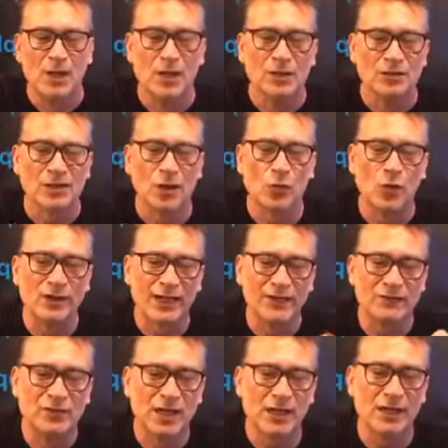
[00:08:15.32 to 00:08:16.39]
So what
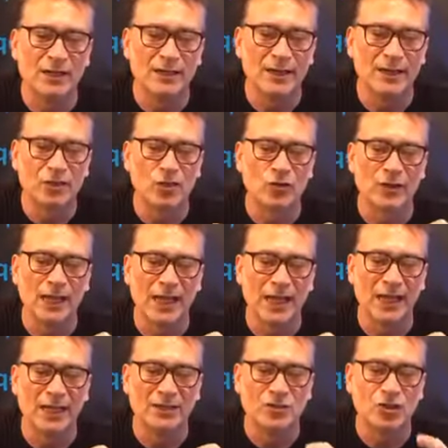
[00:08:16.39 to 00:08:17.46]
they've done in
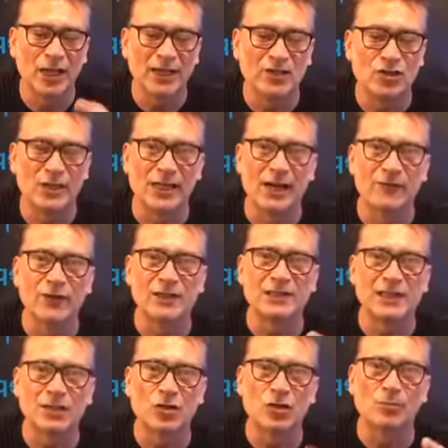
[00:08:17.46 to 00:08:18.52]
changing every
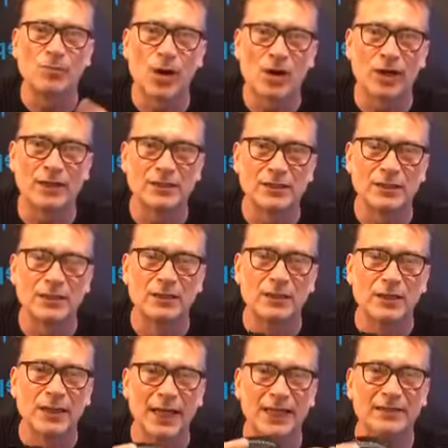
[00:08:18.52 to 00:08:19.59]
single part
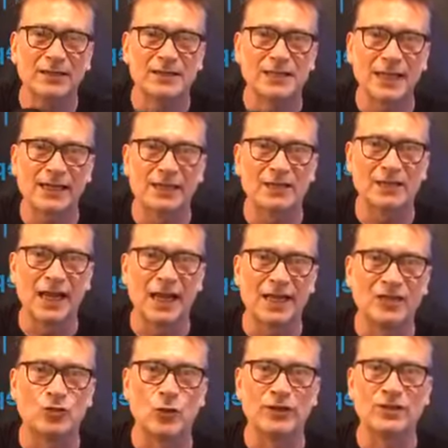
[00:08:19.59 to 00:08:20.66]
in the second
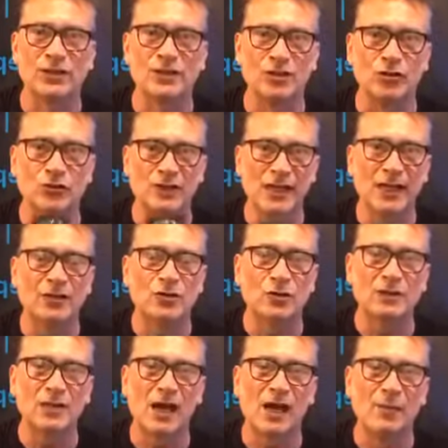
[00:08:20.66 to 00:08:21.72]
stage, which is unique to
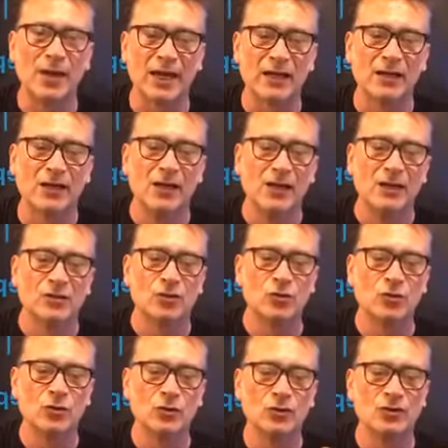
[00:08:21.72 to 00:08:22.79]
Atomic,
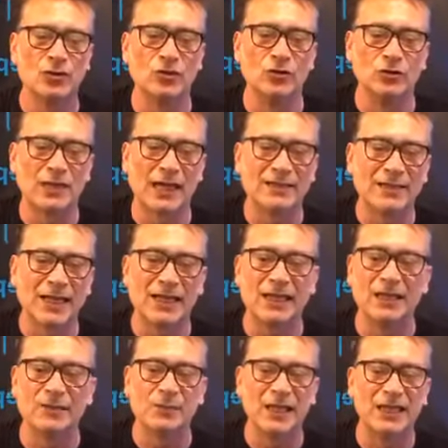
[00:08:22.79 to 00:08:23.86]
to
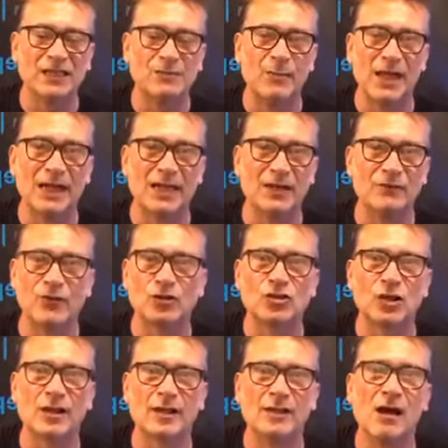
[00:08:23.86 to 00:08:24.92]
titanium, is made it
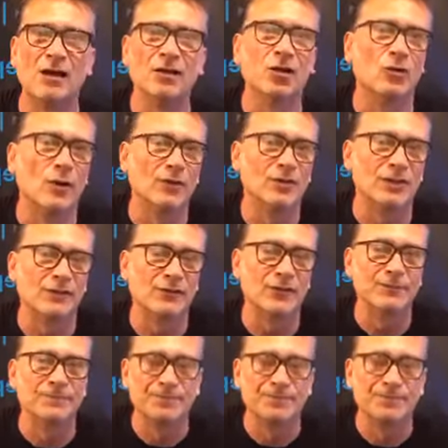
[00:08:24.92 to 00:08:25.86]
virtually non-corrosive.